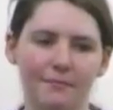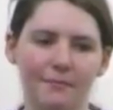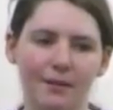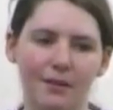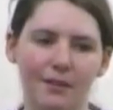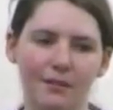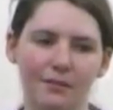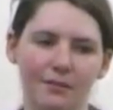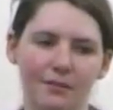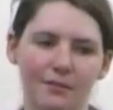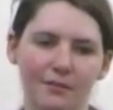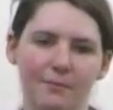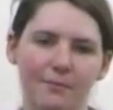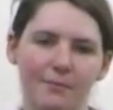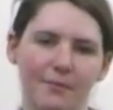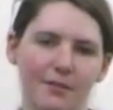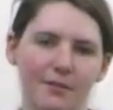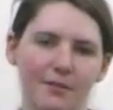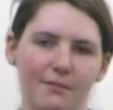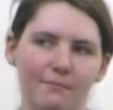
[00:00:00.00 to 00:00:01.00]

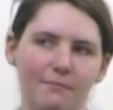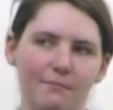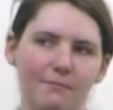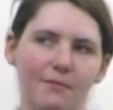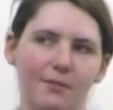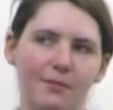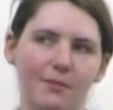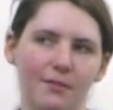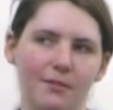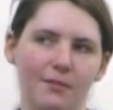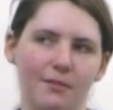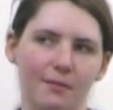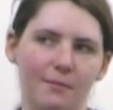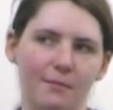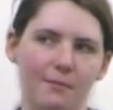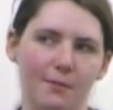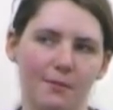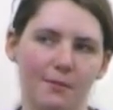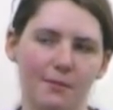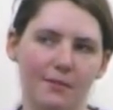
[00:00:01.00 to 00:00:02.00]
Algorithms are used in
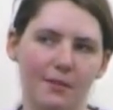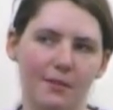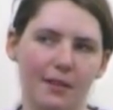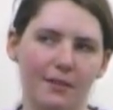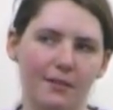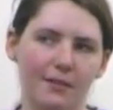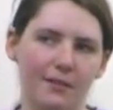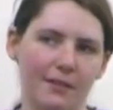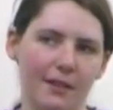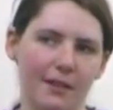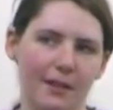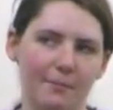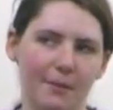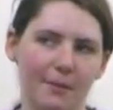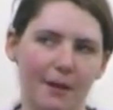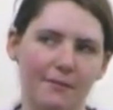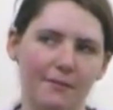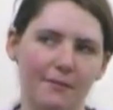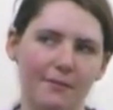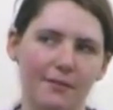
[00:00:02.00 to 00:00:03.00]
computer science and
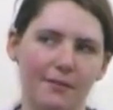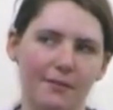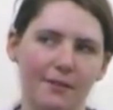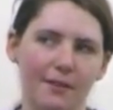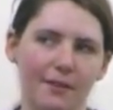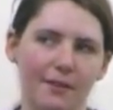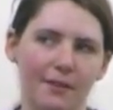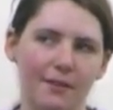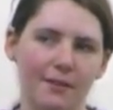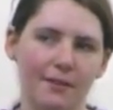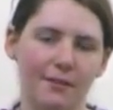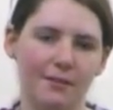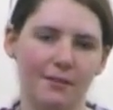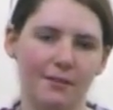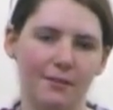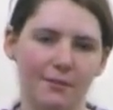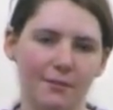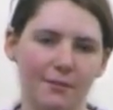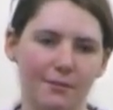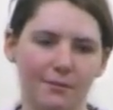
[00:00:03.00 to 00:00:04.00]
maths.
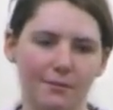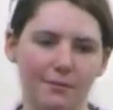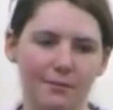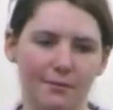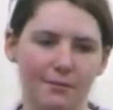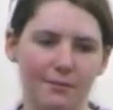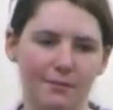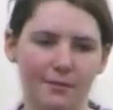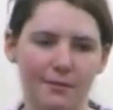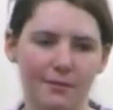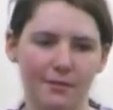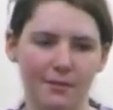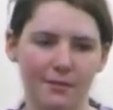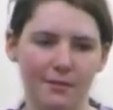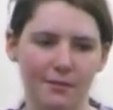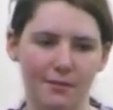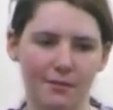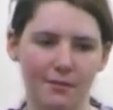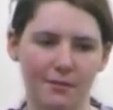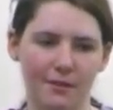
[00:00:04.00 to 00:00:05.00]
So
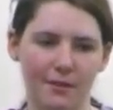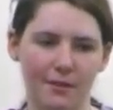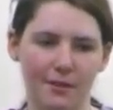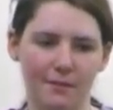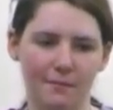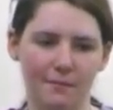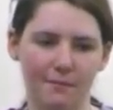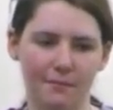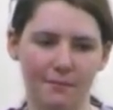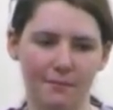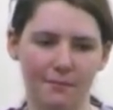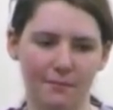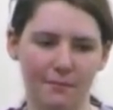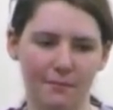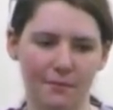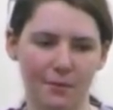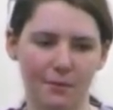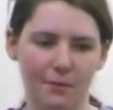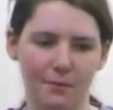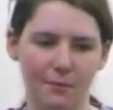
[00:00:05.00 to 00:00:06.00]
it's
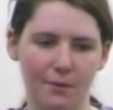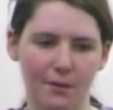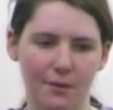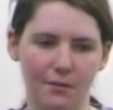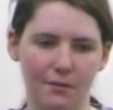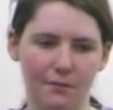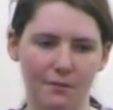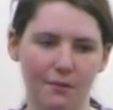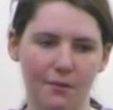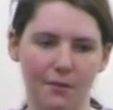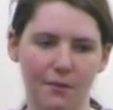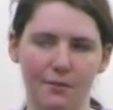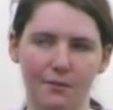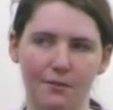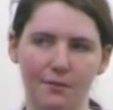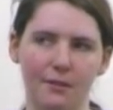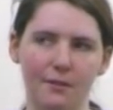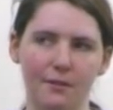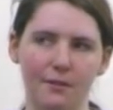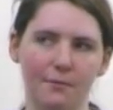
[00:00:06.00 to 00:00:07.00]
when you follow
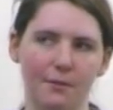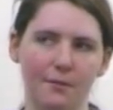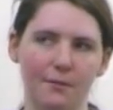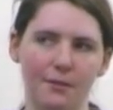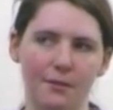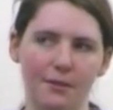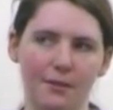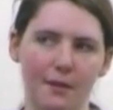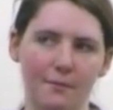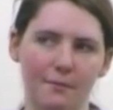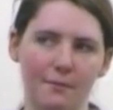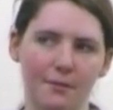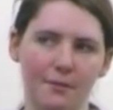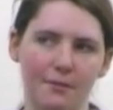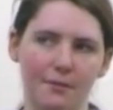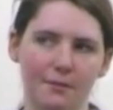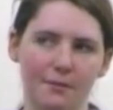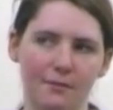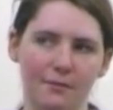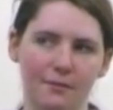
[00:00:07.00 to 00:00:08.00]
certain steps
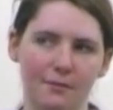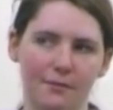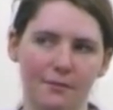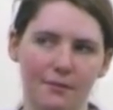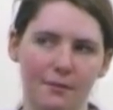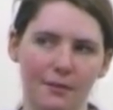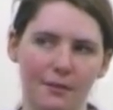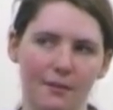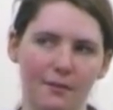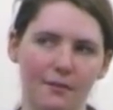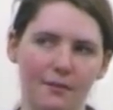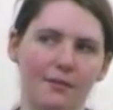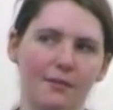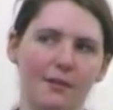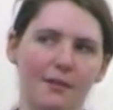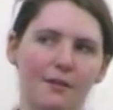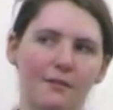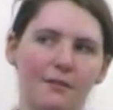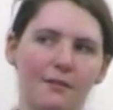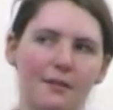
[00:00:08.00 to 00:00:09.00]
to get a
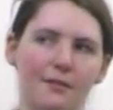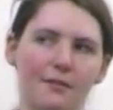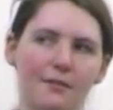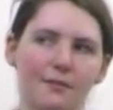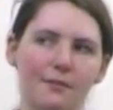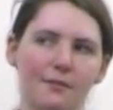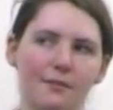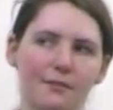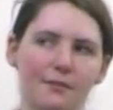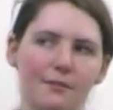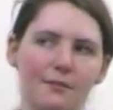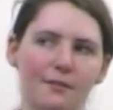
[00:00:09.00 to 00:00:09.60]
desired answer.